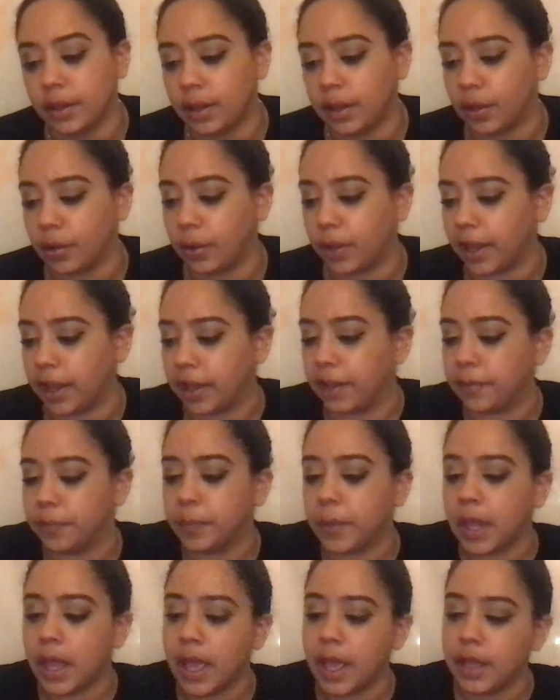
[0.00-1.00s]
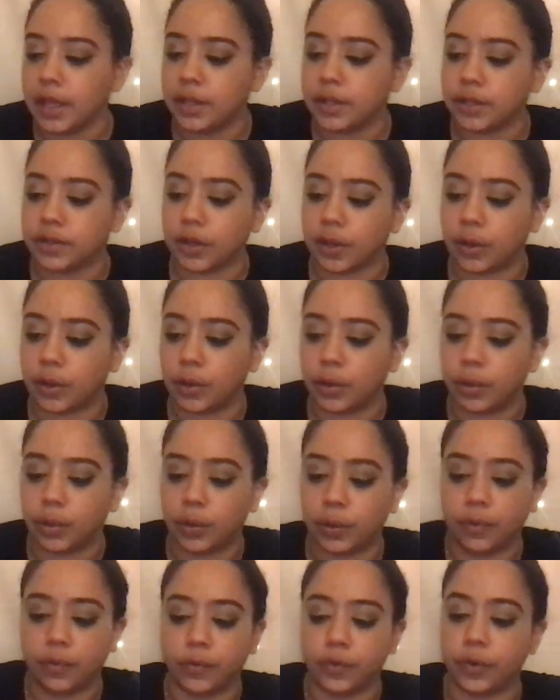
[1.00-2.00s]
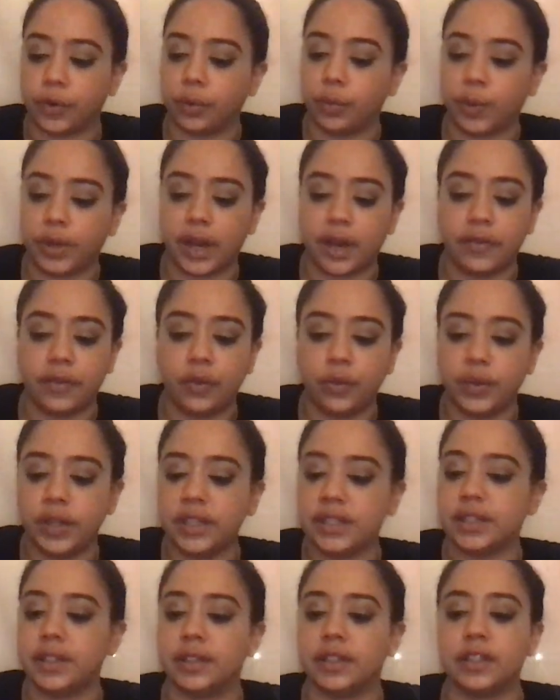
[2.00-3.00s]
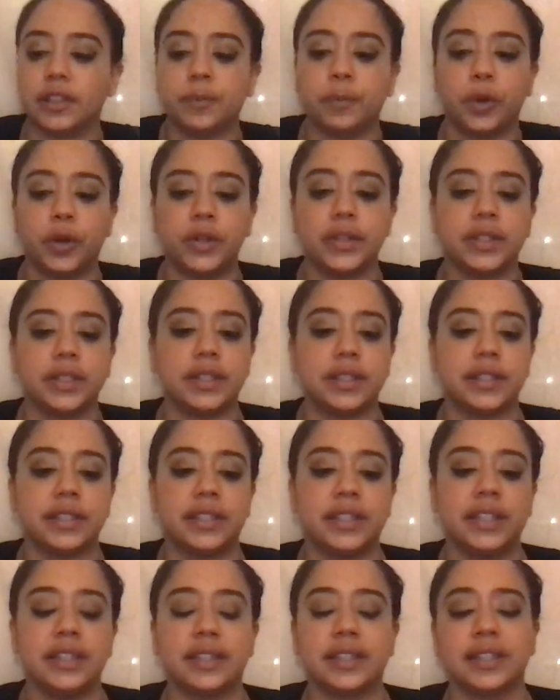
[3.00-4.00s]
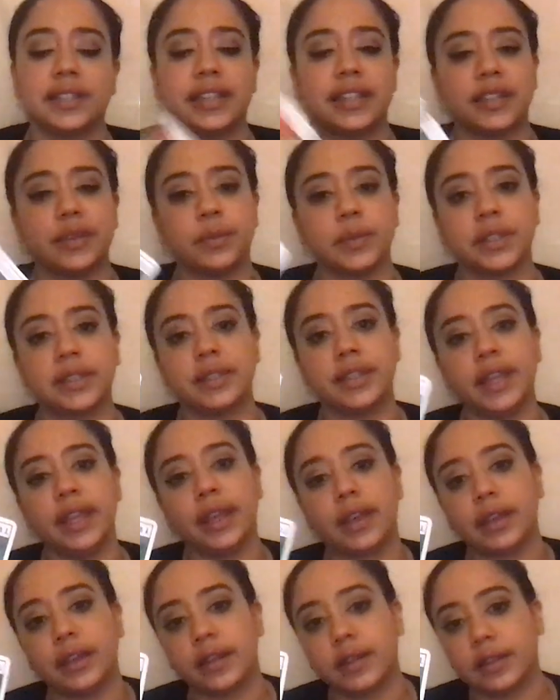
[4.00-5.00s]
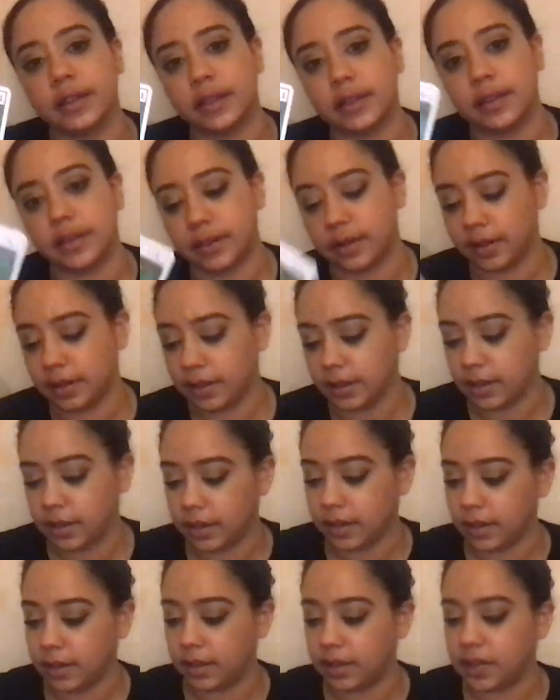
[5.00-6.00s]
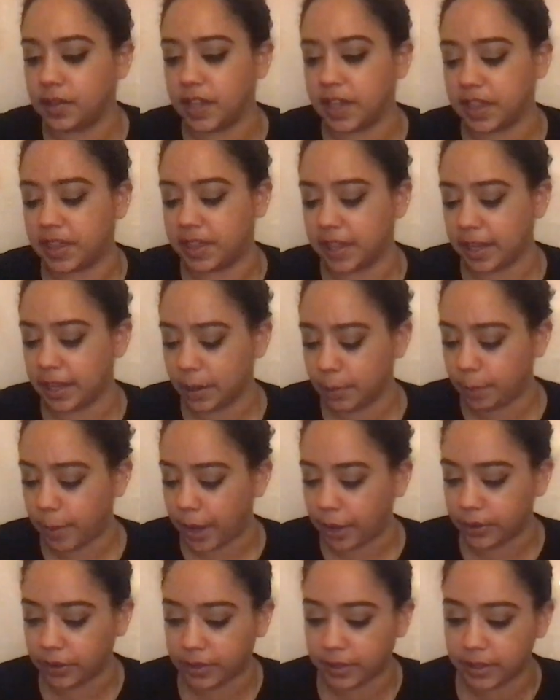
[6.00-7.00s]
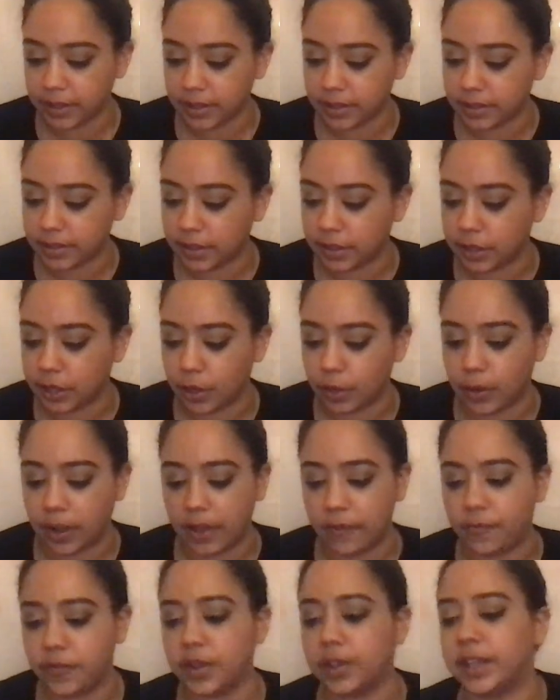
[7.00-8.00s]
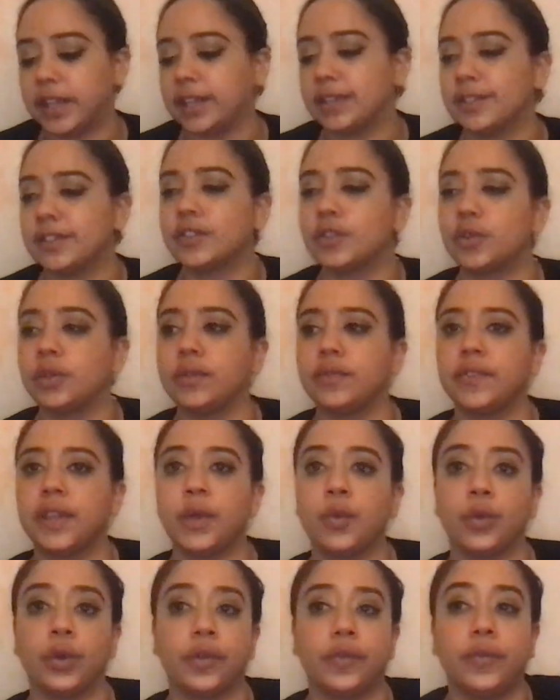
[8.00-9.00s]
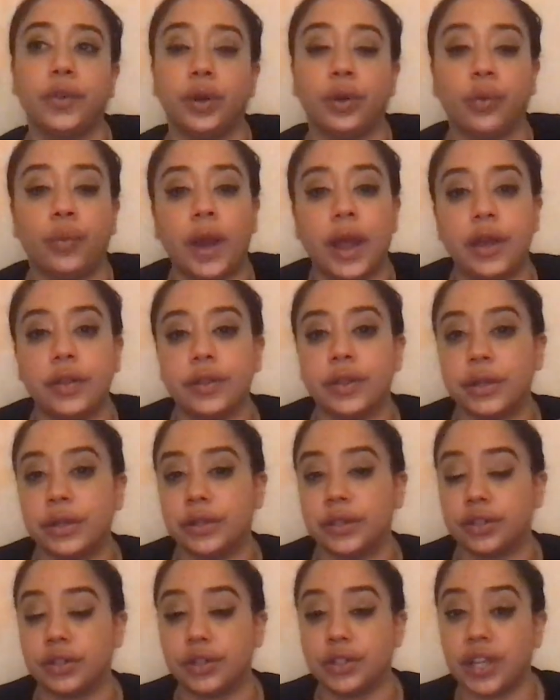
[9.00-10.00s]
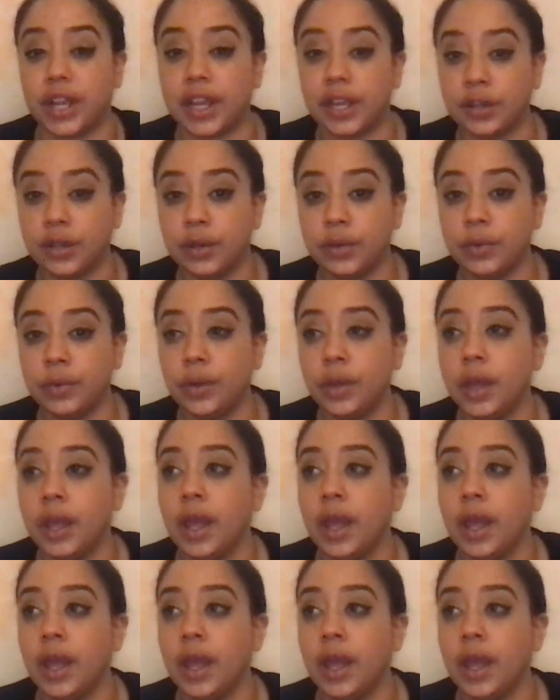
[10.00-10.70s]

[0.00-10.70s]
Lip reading: Okay, so for whatever reason, this person sees this as a mistake. They think about this, you know, I feel like it's the sort of thing where if you're around, they'll entertain you,